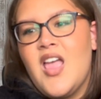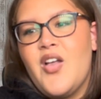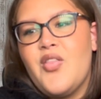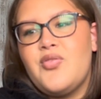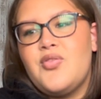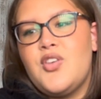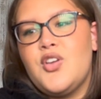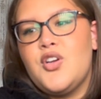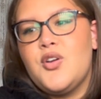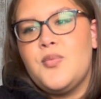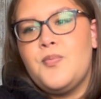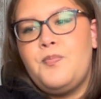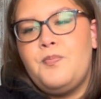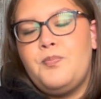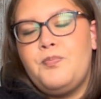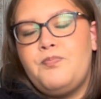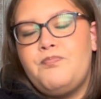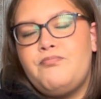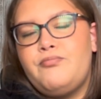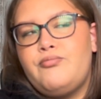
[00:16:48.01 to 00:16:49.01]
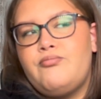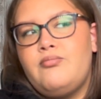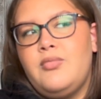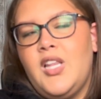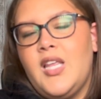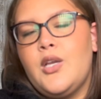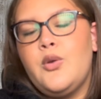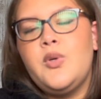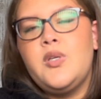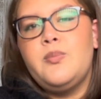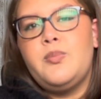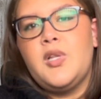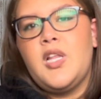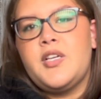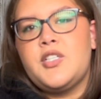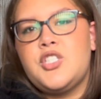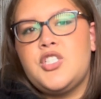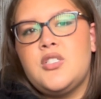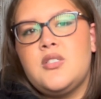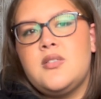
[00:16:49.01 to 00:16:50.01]
Their liquid
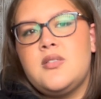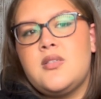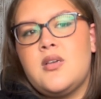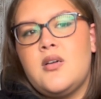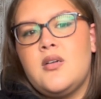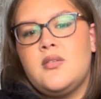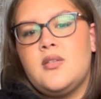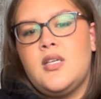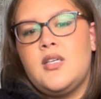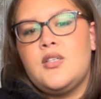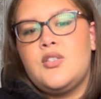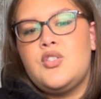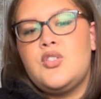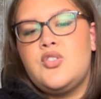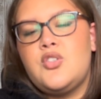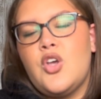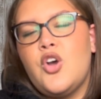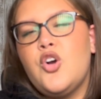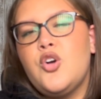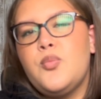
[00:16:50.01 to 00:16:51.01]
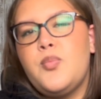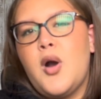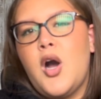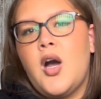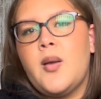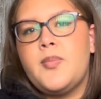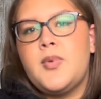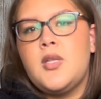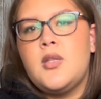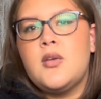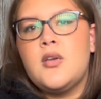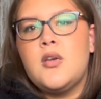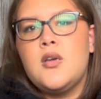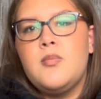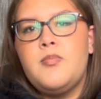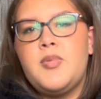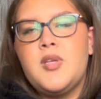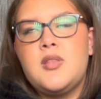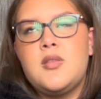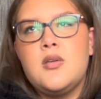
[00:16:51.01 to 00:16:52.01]
blushes are like so popular,
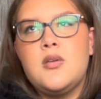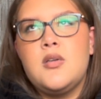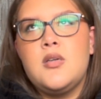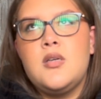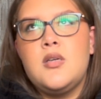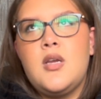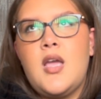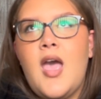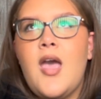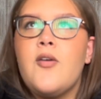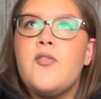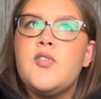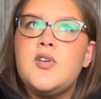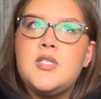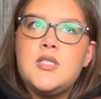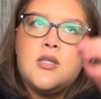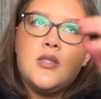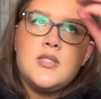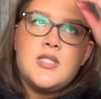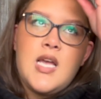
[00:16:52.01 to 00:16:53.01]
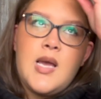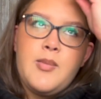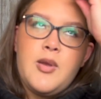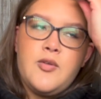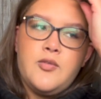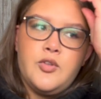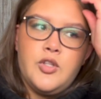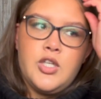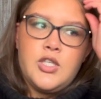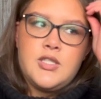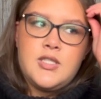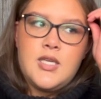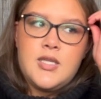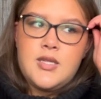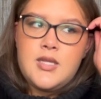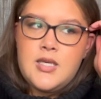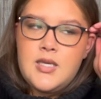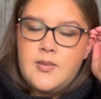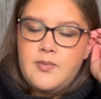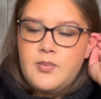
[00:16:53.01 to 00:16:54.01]
but every single time I've looked at
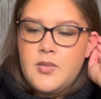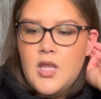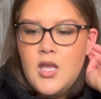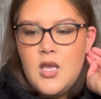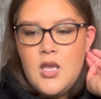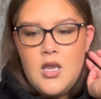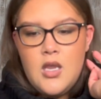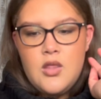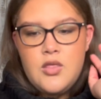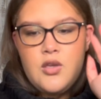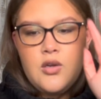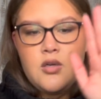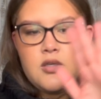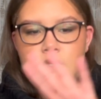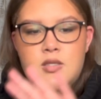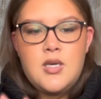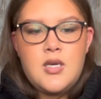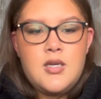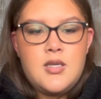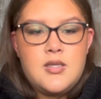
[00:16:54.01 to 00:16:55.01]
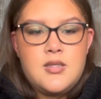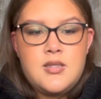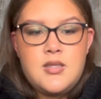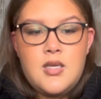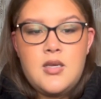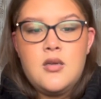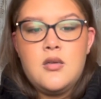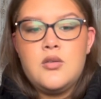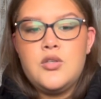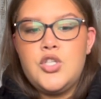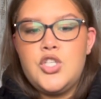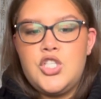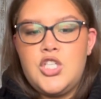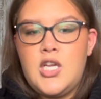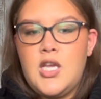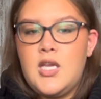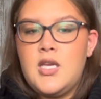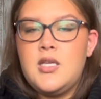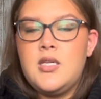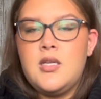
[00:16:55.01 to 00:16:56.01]
them, there is not a single
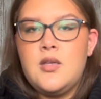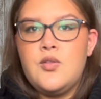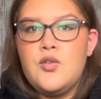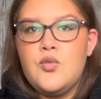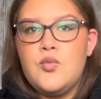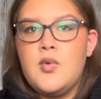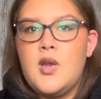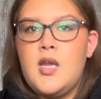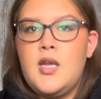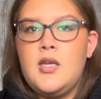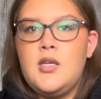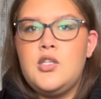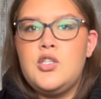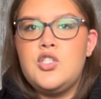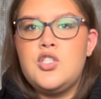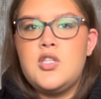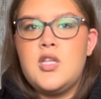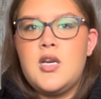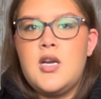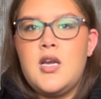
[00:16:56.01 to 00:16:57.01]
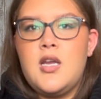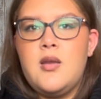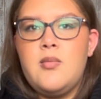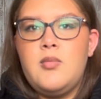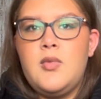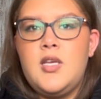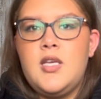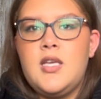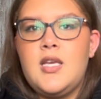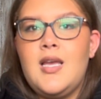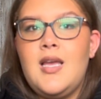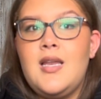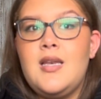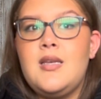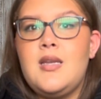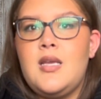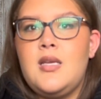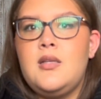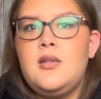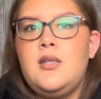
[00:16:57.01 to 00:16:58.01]
shade in the range that I am like
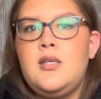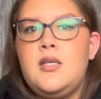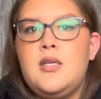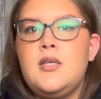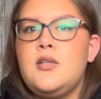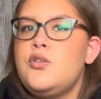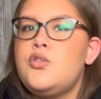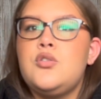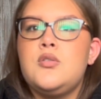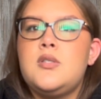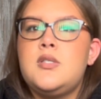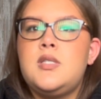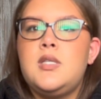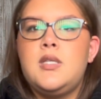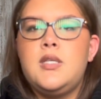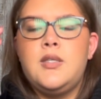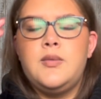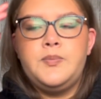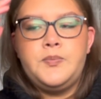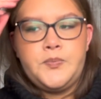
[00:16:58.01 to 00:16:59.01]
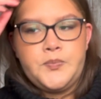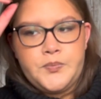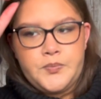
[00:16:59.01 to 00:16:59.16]
innately interested in.